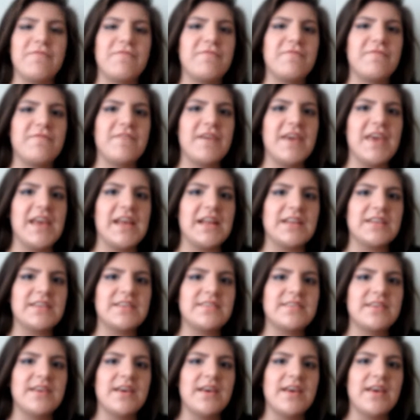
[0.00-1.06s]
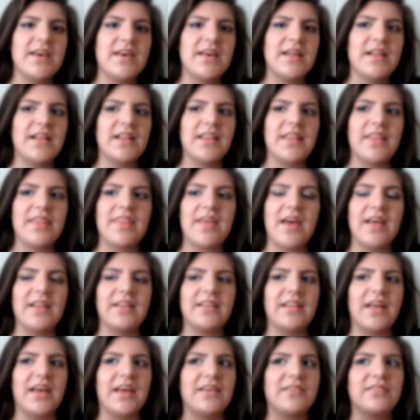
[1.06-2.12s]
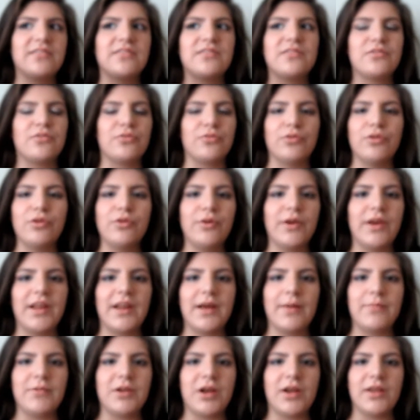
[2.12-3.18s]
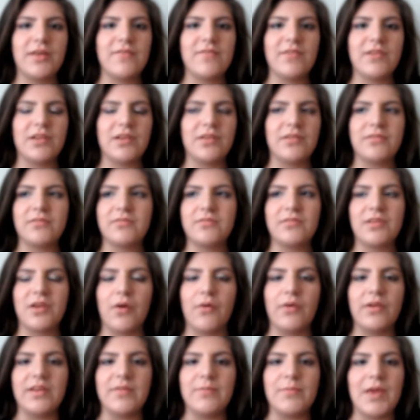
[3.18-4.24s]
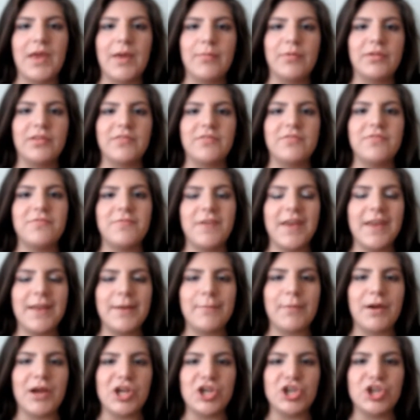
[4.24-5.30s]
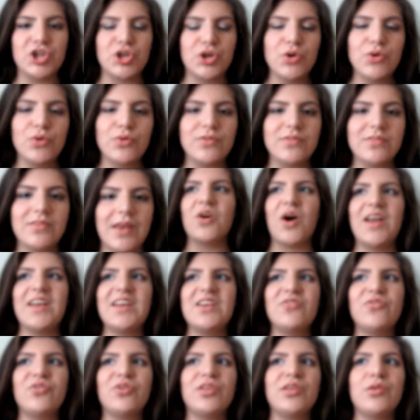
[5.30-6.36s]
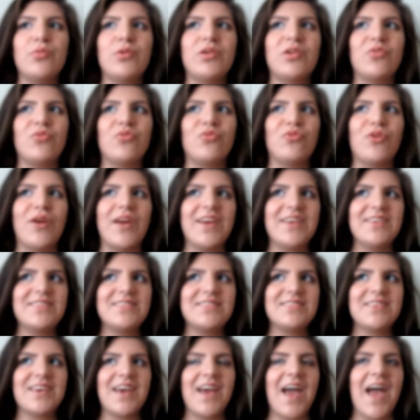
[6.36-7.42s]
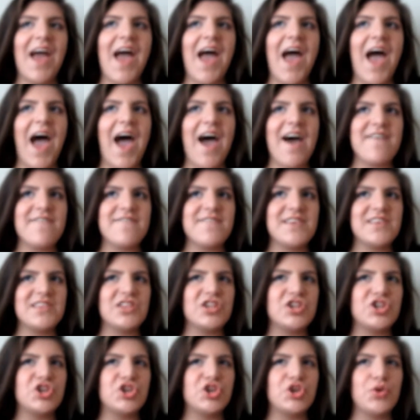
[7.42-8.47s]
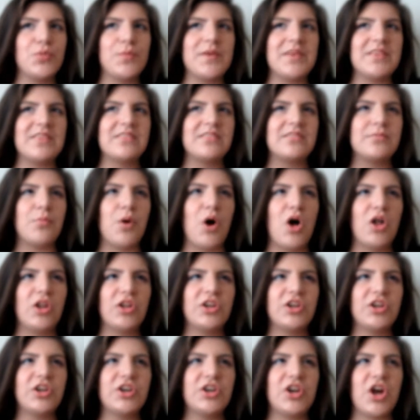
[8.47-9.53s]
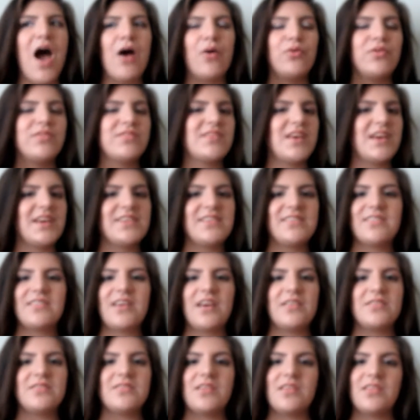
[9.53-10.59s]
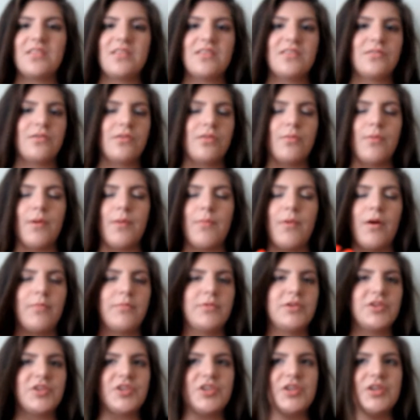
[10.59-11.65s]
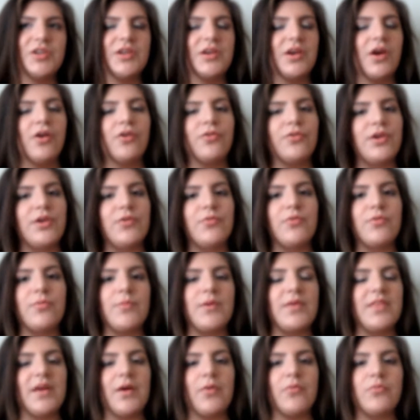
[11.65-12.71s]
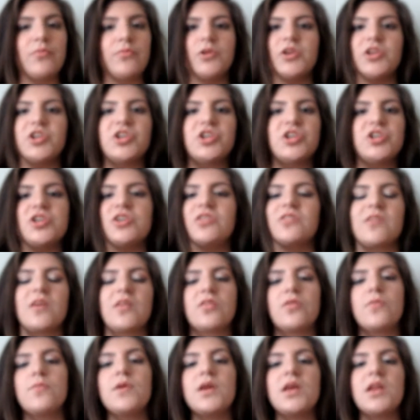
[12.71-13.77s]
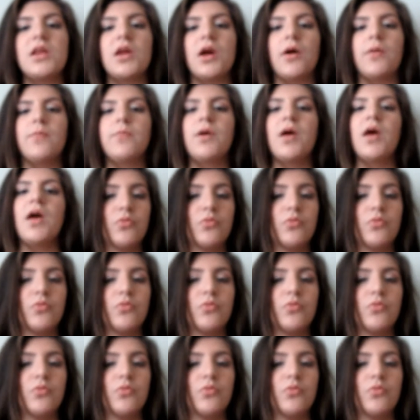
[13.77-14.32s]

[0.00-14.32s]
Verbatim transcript: feet? Then like screw it, I'm not even going to be able to fit in my shoes. So I didn't really want to risk having the shoe be smaller, and I was like discussing this with my mom and she agreed with me that we should just get the medium,